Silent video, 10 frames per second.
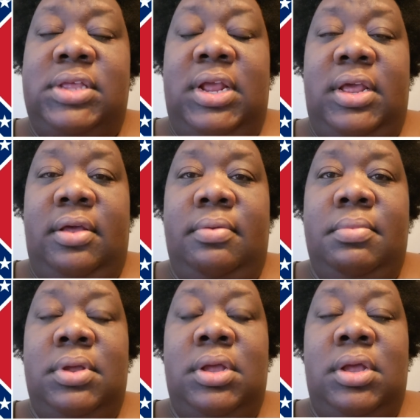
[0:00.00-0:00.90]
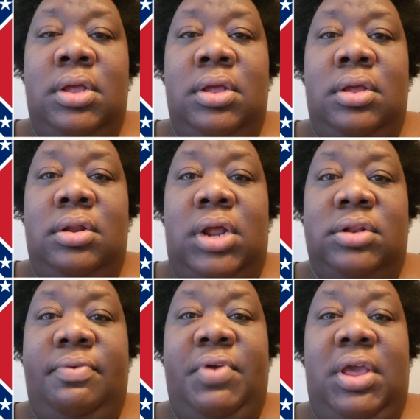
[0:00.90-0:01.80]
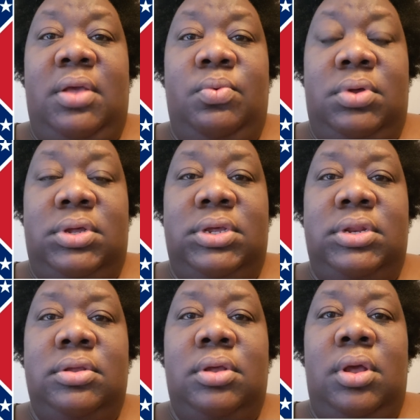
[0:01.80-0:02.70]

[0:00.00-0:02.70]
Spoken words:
A&M, Dr. Van Wood.